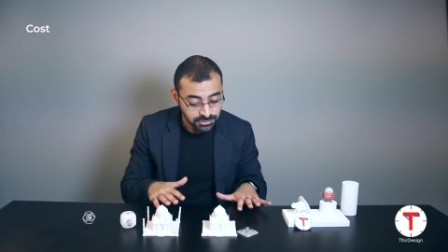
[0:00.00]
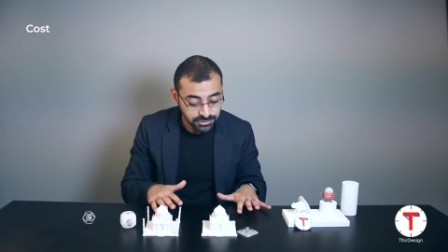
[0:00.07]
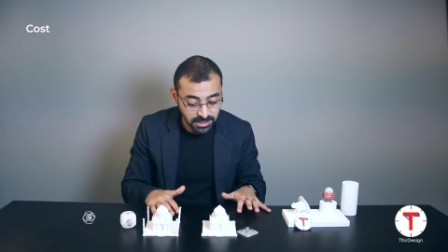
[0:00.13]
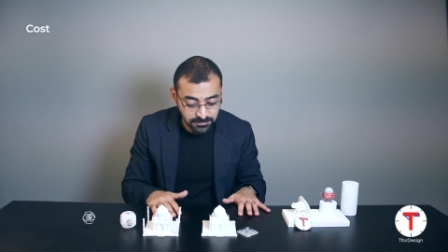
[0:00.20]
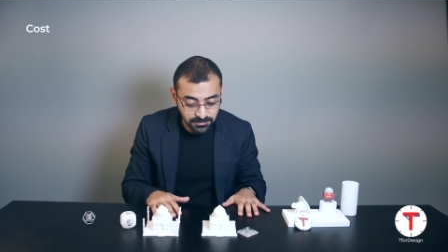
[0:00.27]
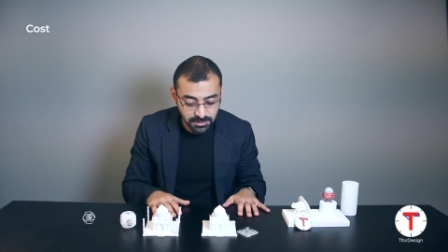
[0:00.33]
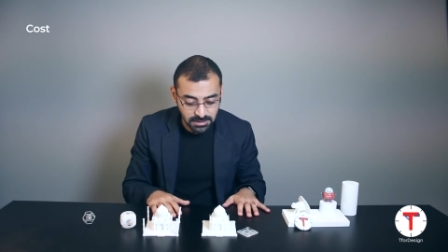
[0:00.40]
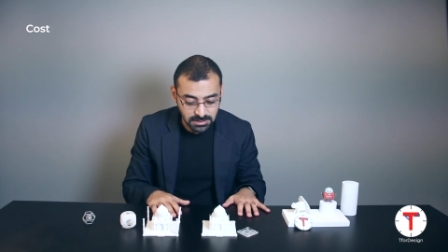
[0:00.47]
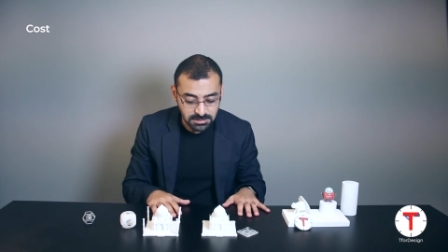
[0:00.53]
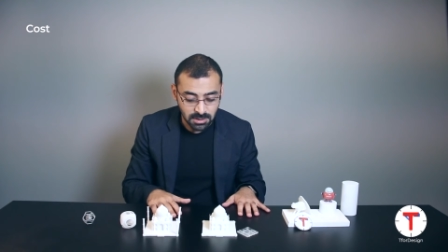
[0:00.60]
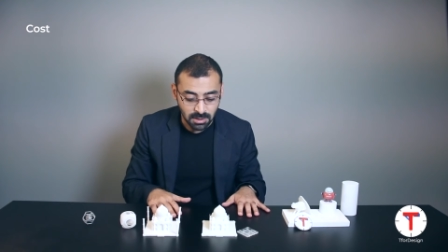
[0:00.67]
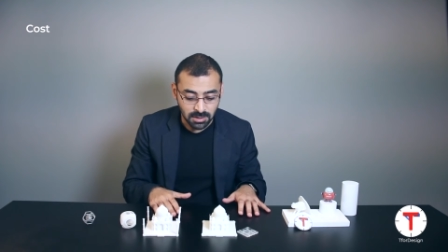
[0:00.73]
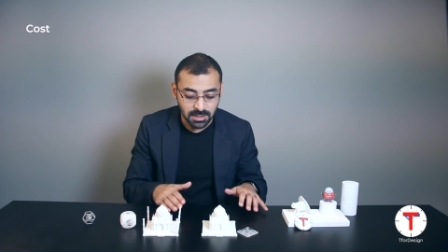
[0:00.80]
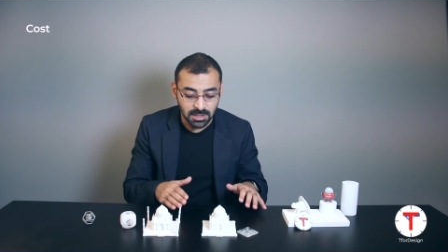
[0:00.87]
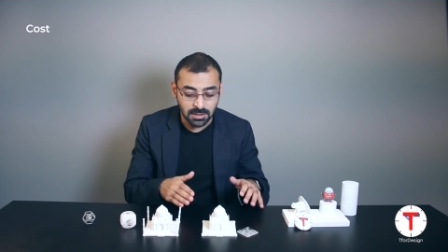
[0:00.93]
Generally
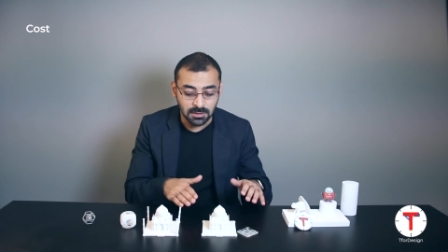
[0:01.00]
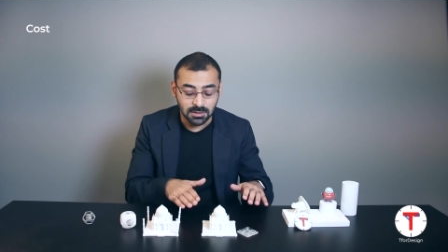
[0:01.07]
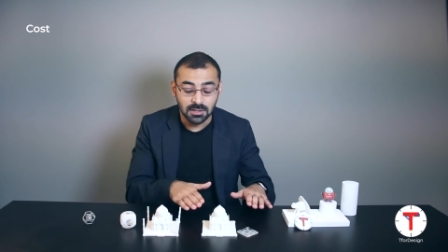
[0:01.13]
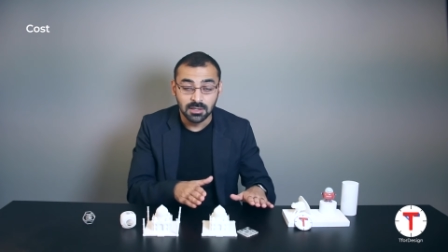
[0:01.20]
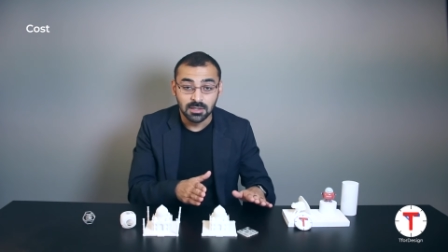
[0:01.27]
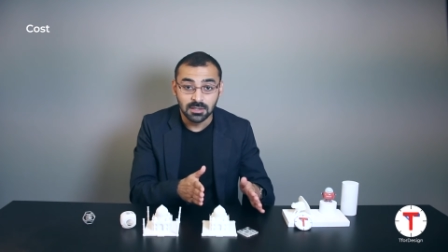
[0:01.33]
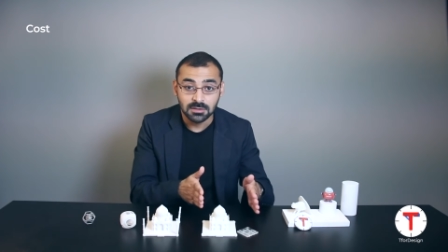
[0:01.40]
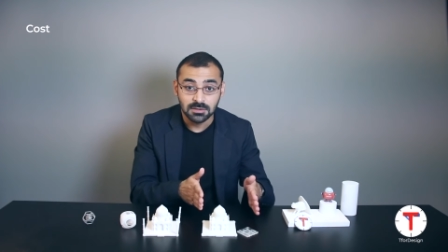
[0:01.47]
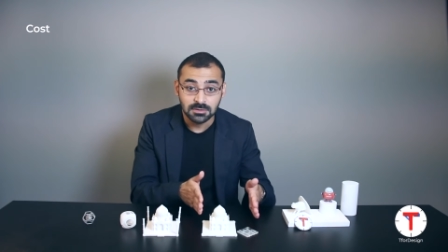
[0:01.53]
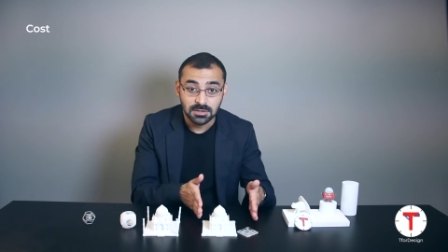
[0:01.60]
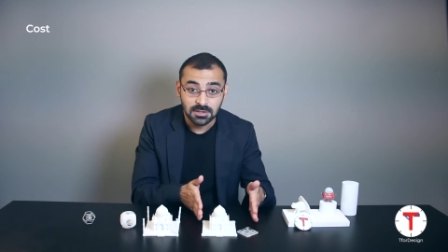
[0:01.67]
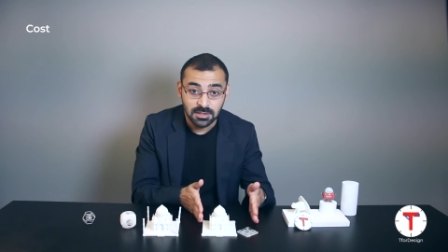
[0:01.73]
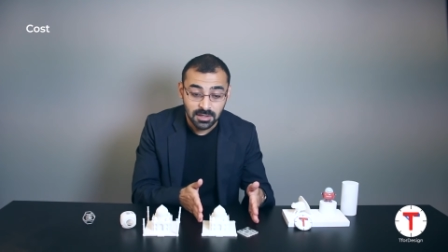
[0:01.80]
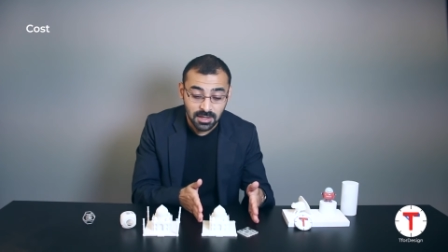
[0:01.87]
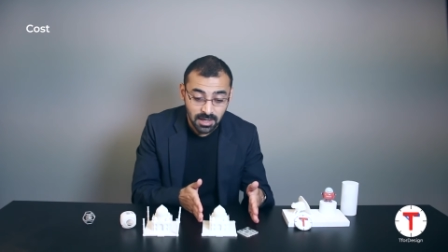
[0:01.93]
talking,
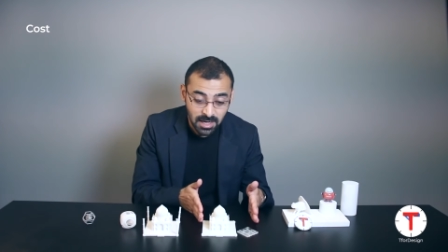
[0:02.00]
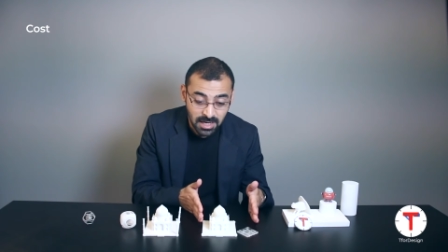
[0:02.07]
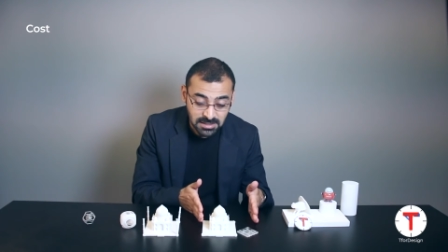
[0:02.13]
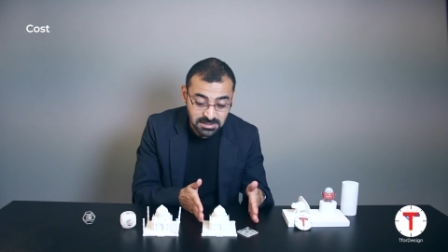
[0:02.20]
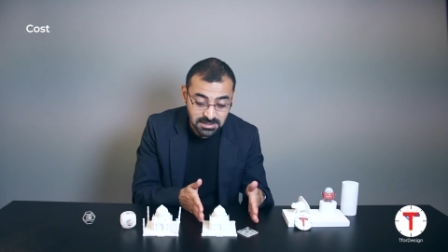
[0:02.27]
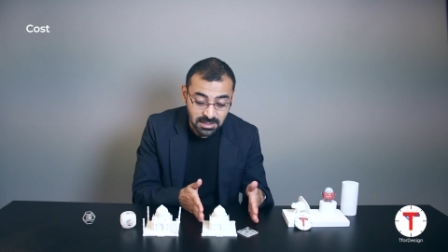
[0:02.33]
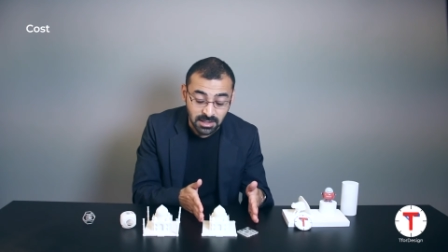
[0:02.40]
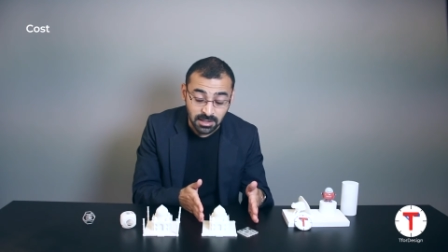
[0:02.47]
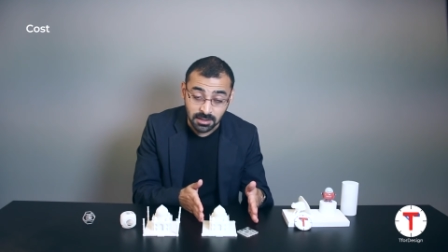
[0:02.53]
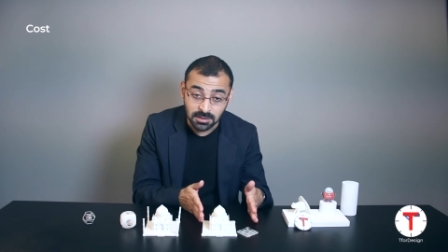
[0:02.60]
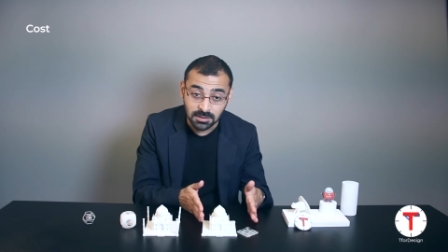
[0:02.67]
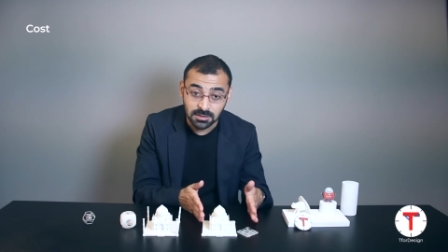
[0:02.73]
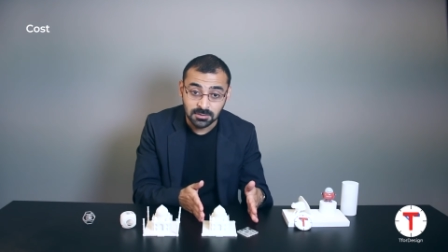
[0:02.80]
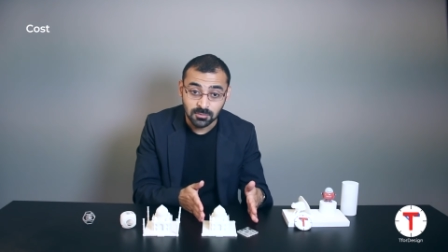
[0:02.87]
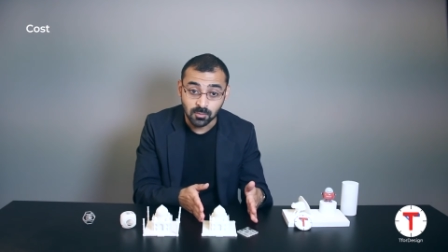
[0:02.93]
S L A
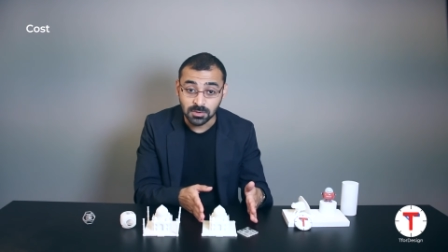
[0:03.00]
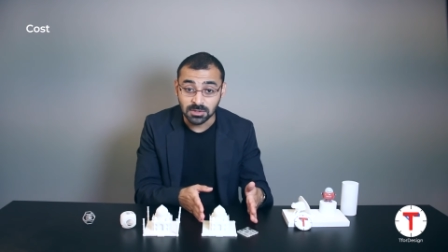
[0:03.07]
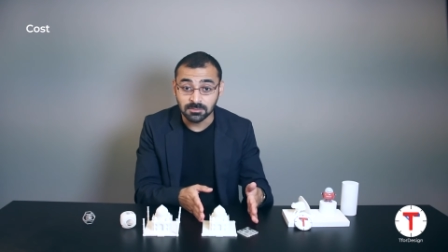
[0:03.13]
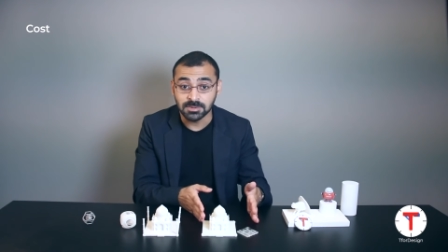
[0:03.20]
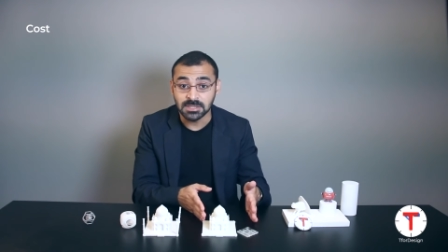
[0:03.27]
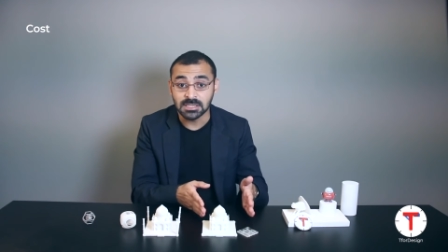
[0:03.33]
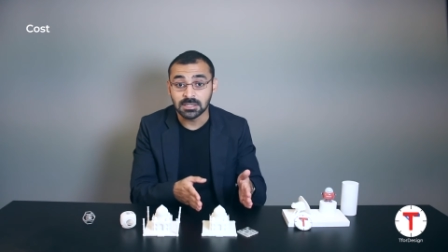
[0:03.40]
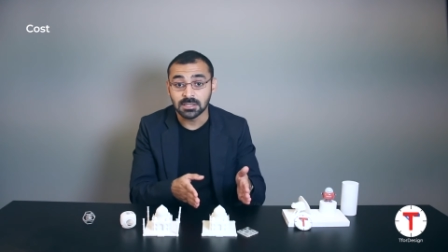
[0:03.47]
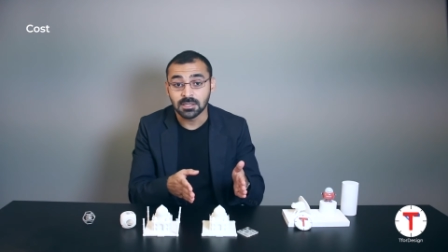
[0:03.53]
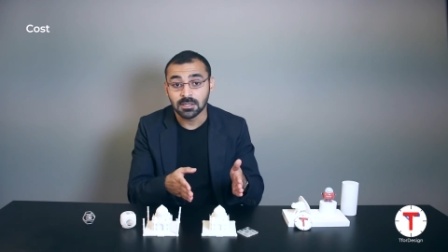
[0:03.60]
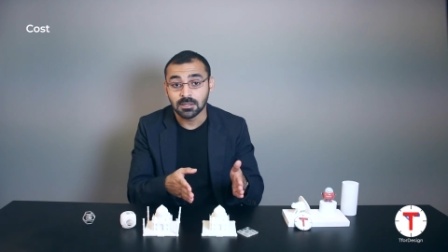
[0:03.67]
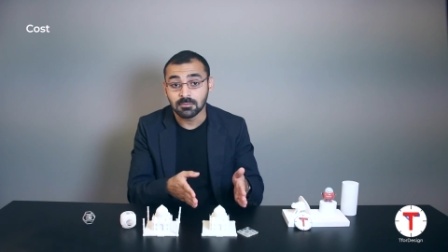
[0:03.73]
will be